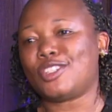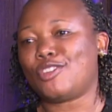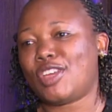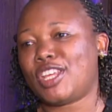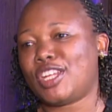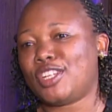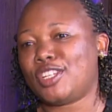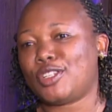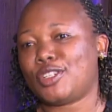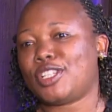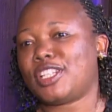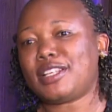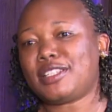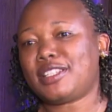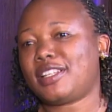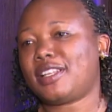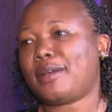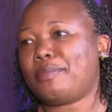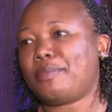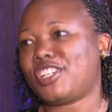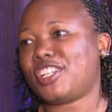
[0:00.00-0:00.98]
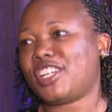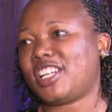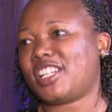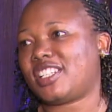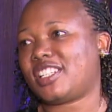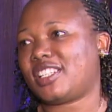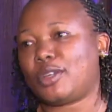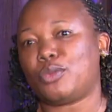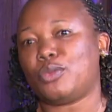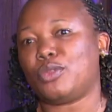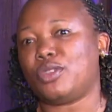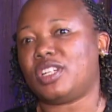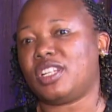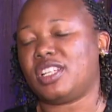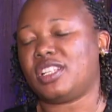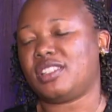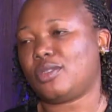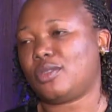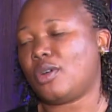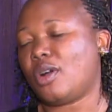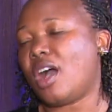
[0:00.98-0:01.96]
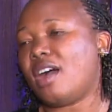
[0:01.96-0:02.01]
To that. It drains. Just appreciate the
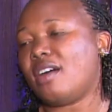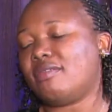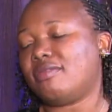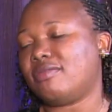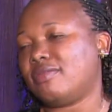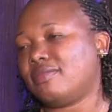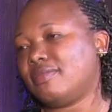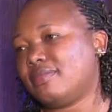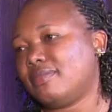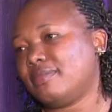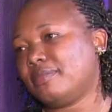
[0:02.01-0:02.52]
goodness you have.